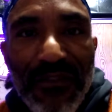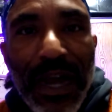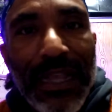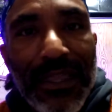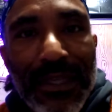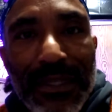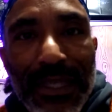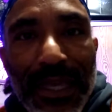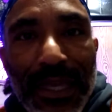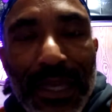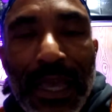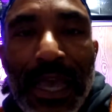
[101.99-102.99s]
fight this
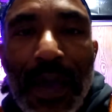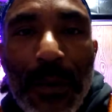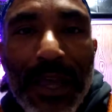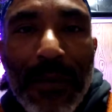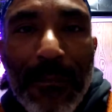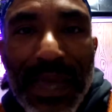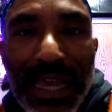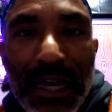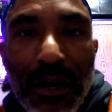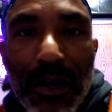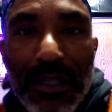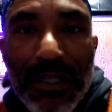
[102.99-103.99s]
thing, and we can
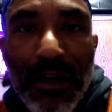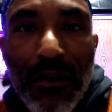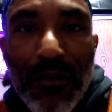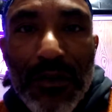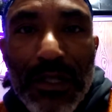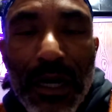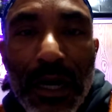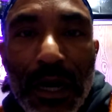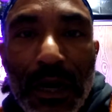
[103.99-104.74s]
make ourselves